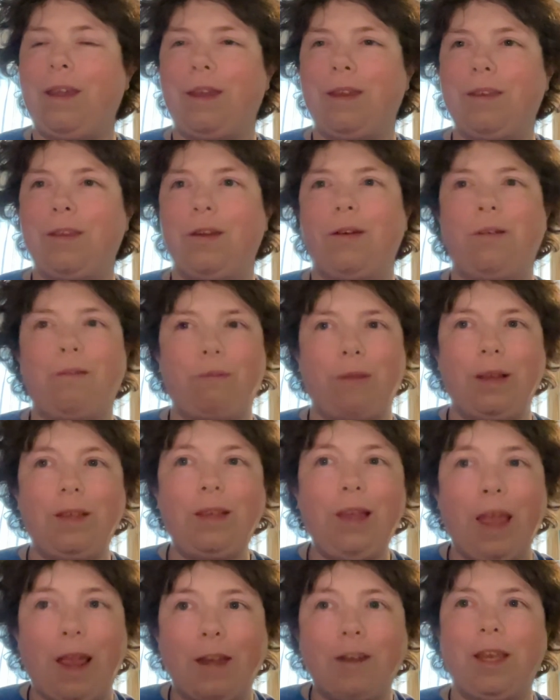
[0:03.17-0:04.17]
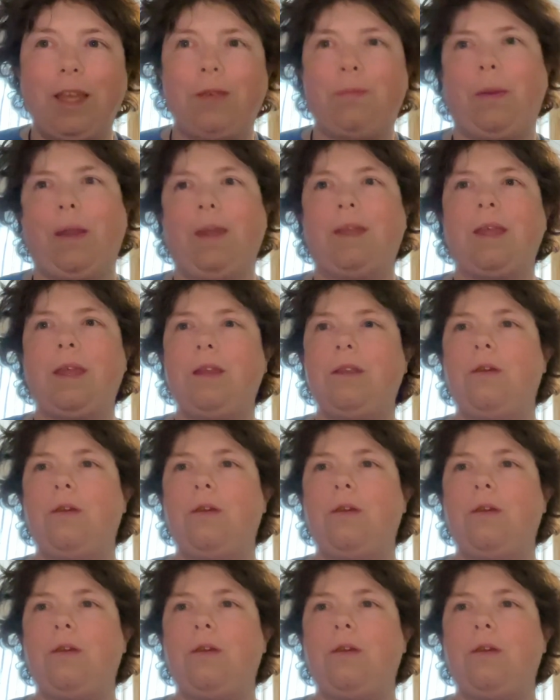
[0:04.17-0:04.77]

so wasn't actually expecting